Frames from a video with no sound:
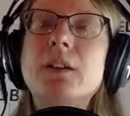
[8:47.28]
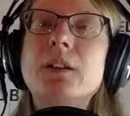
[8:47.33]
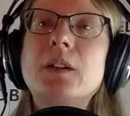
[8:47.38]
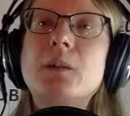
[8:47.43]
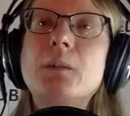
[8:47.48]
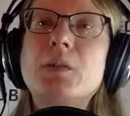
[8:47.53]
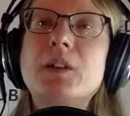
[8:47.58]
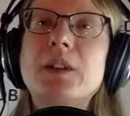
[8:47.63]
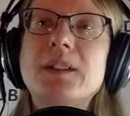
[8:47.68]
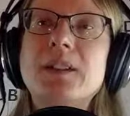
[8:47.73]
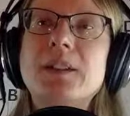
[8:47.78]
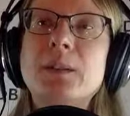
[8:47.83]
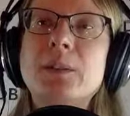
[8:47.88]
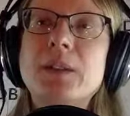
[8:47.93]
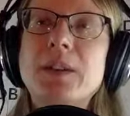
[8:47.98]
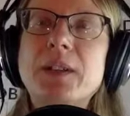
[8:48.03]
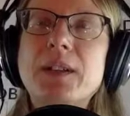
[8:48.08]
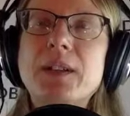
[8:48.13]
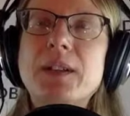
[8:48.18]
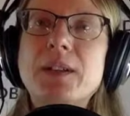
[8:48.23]
Putting
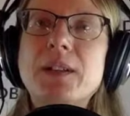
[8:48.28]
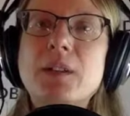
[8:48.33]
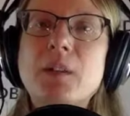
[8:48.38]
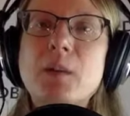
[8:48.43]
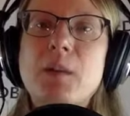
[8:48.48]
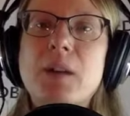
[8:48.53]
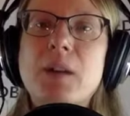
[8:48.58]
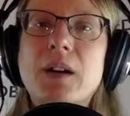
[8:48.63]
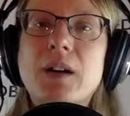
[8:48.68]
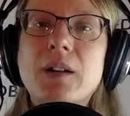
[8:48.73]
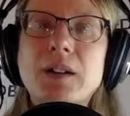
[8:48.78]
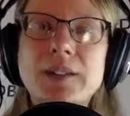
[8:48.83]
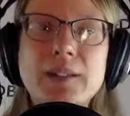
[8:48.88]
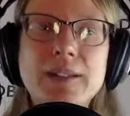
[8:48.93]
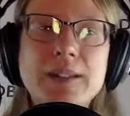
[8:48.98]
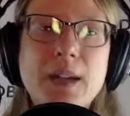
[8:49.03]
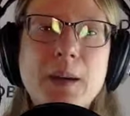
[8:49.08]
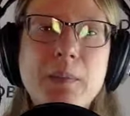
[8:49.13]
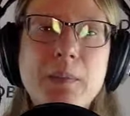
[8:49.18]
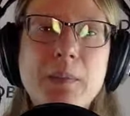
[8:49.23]
something in there about a
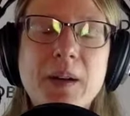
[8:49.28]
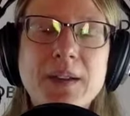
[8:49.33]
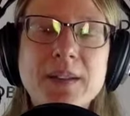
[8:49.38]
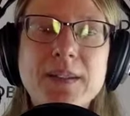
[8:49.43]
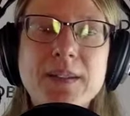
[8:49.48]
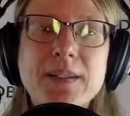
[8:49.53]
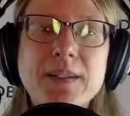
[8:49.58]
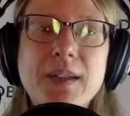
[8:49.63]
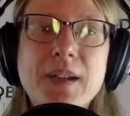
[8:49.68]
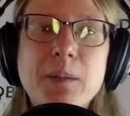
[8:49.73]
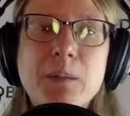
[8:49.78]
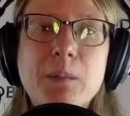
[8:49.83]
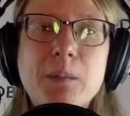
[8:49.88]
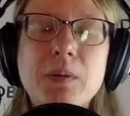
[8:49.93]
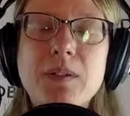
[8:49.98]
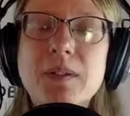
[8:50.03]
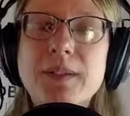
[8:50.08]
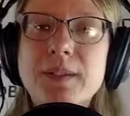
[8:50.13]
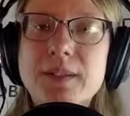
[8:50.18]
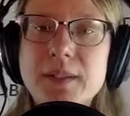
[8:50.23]
step-by-step
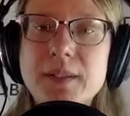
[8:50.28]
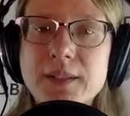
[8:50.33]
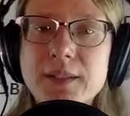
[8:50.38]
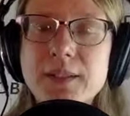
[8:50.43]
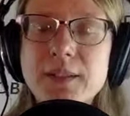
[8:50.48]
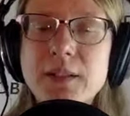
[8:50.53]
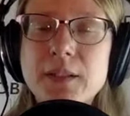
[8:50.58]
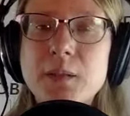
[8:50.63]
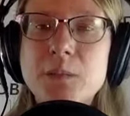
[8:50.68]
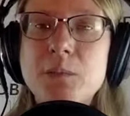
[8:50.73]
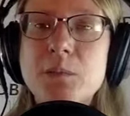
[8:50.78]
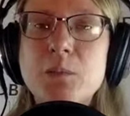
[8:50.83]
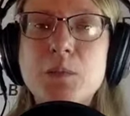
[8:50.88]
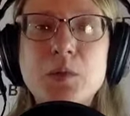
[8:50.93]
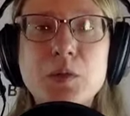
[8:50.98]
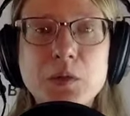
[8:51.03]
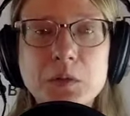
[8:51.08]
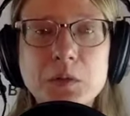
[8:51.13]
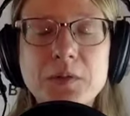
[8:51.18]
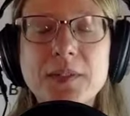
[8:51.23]
system,
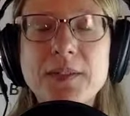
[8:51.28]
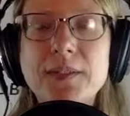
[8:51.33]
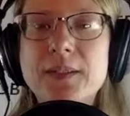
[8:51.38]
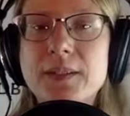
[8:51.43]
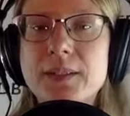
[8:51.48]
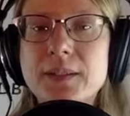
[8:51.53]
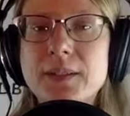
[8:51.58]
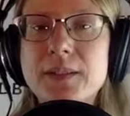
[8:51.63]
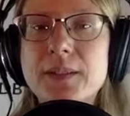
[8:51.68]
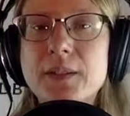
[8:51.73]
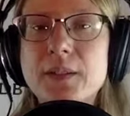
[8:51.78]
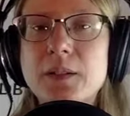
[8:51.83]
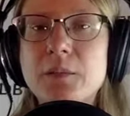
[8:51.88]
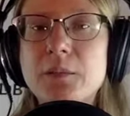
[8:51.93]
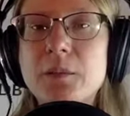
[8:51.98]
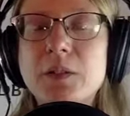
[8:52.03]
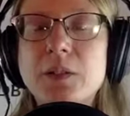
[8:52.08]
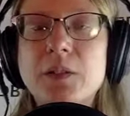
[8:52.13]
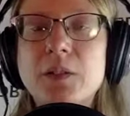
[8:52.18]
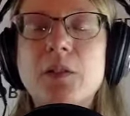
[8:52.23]
proven
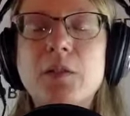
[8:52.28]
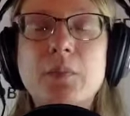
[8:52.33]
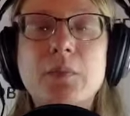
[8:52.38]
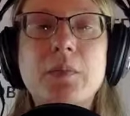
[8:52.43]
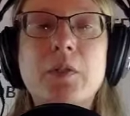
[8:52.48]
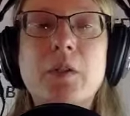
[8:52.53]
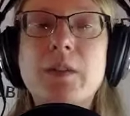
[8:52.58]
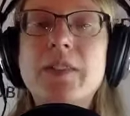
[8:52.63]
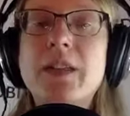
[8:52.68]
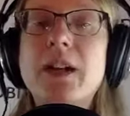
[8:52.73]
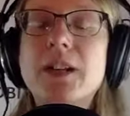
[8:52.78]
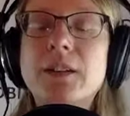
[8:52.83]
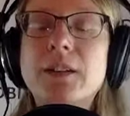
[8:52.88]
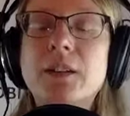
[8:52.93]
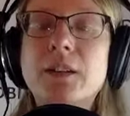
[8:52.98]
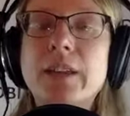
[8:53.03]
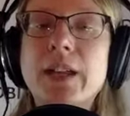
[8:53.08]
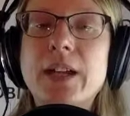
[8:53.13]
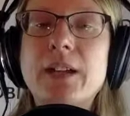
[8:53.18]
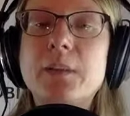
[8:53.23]
system, or that
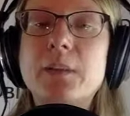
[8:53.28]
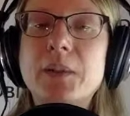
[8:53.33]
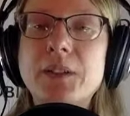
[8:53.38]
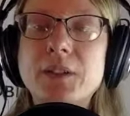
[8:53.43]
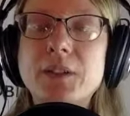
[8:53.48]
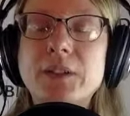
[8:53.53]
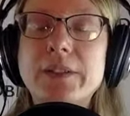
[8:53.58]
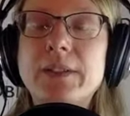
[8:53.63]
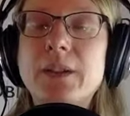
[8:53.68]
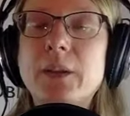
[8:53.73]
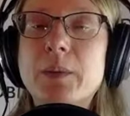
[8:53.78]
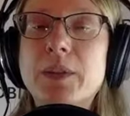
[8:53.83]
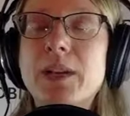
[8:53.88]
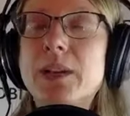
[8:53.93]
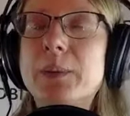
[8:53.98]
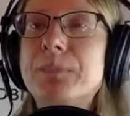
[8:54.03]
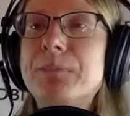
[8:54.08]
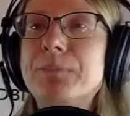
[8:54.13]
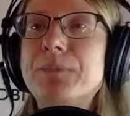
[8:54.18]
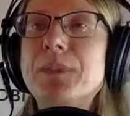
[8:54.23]
can be in your
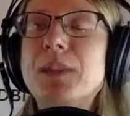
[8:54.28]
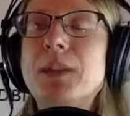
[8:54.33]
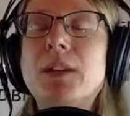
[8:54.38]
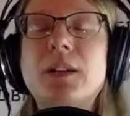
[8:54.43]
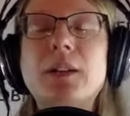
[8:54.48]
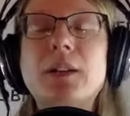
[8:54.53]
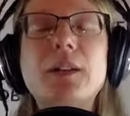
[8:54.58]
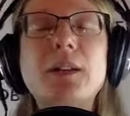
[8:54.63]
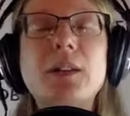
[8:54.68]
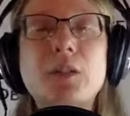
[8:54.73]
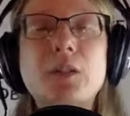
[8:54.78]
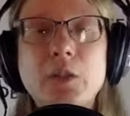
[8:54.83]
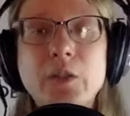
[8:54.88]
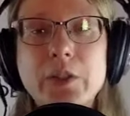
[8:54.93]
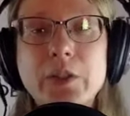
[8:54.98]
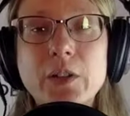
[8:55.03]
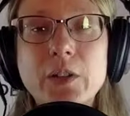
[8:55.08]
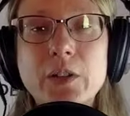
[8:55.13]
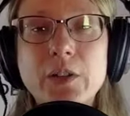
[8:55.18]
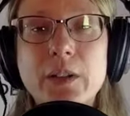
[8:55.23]
subhead. Those
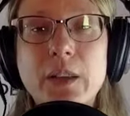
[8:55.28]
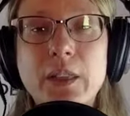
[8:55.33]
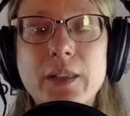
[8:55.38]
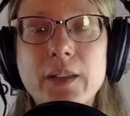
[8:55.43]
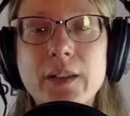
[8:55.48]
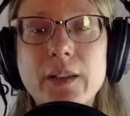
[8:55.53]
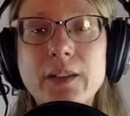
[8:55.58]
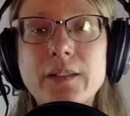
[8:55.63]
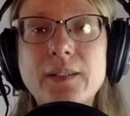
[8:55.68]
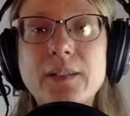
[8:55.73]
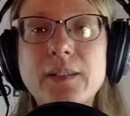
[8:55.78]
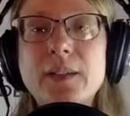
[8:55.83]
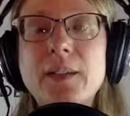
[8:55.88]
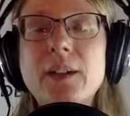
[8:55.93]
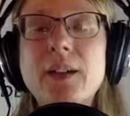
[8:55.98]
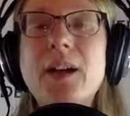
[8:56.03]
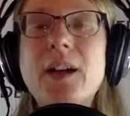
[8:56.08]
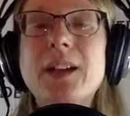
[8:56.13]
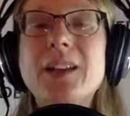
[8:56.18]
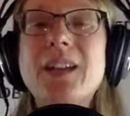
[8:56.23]
are good things.
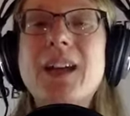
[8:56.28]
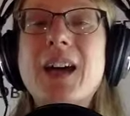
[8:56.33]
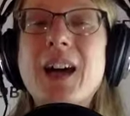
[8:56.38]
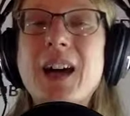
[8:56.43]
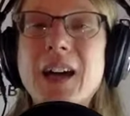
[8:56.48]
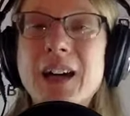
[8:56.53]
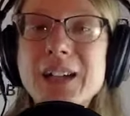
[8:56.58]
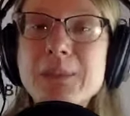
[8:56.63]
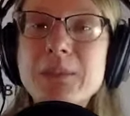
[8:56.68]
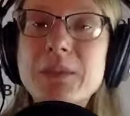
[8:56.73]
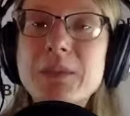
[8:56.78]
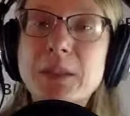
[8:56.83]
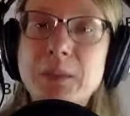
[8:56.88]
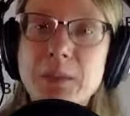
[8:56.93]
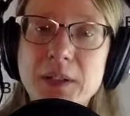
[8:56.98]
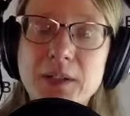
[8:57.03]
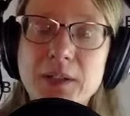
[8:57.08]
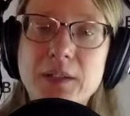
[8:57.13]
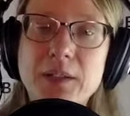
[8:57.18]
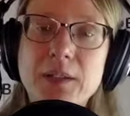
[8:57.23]
A time
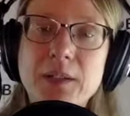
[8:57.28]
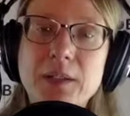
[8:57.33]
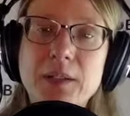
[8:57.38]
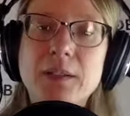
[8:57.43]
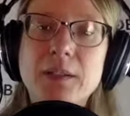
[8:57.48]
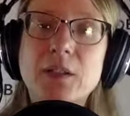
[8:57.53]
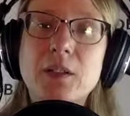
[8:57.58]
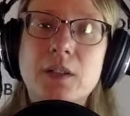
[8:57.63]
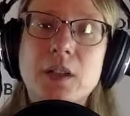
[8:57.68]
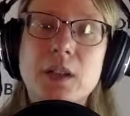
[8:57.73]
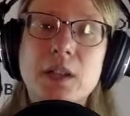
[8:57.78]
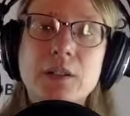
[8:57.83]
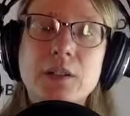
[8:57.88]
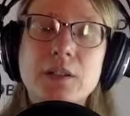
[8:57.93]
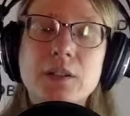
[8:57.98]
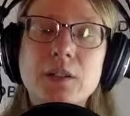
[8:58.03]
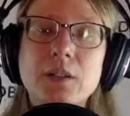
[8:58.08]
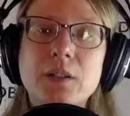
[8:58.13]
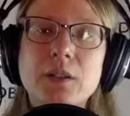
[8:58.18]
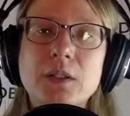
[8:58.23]
limit is a good thing
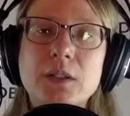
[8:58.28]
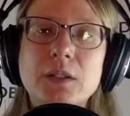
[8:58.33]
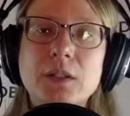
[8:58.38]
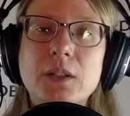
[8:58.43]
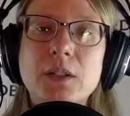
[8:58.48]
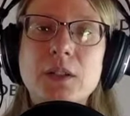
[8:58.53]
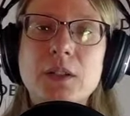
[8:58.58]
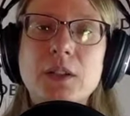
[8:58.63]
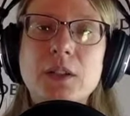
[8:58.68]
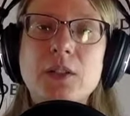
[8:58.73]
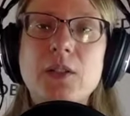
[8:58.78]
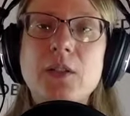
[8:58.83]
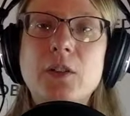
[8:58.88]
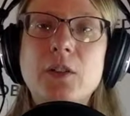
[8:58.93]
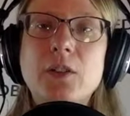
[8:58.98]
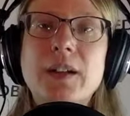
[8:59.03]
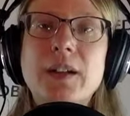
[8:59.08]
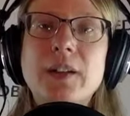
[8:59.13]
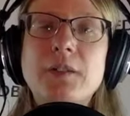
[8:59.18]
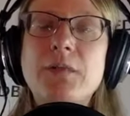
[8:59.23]
too. So
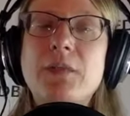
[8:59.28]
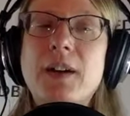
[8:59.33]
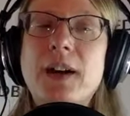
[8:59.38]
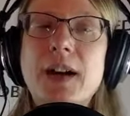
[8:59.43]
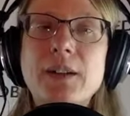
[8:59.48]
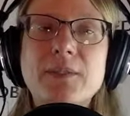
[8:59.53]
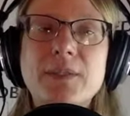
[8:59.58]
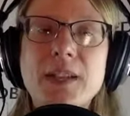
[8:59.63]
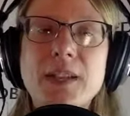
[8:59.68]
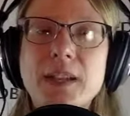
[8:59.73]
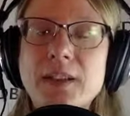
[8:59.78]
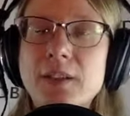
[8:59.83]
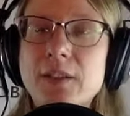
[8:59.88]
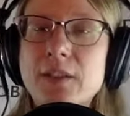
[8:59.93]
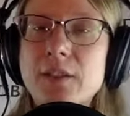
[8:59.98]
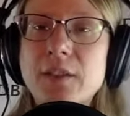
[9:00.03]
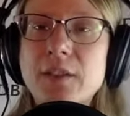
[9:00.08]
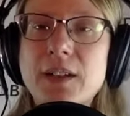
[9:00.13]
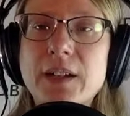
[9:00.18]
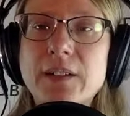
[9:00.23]
like 5 days
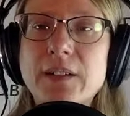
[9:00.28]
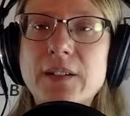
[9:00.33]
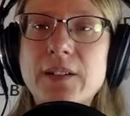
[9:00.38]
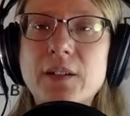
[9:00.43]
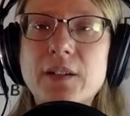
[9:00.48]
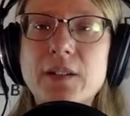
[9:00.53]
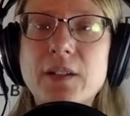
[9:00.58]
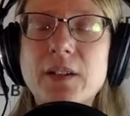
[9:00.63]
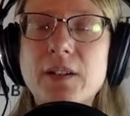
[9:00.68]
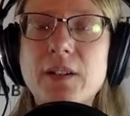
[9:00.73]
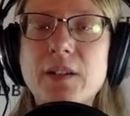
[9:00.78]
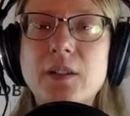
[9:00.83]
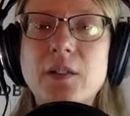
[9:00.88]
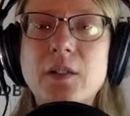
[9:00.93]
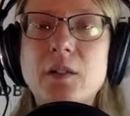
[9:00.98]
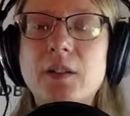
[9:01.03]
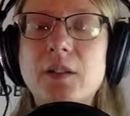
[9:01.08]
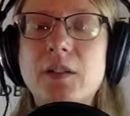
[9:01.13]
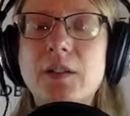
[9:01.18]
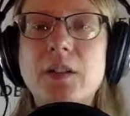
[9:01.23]
or less, you're going to,
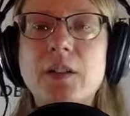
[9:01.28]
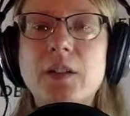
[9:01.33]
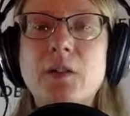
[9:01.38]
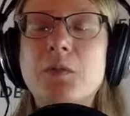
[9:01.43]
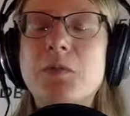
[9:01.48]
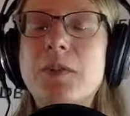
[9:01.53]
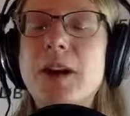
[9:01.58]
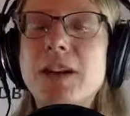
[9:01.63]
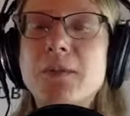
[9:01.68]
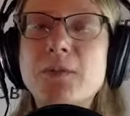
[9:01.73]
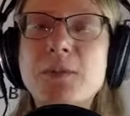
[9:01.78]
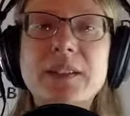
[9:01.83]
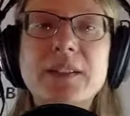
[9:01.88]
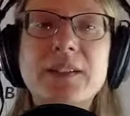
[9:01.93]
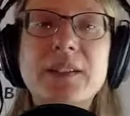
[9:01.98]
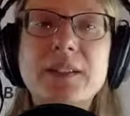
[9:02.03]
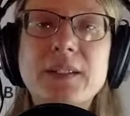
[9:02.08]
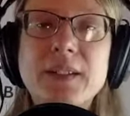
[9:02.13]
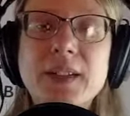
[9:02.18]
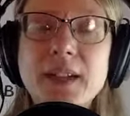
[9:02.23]
or 5
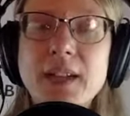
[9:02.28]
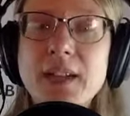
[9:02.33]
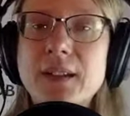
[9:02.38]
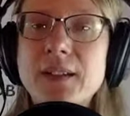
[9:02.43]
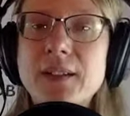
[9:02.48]
minutes a day,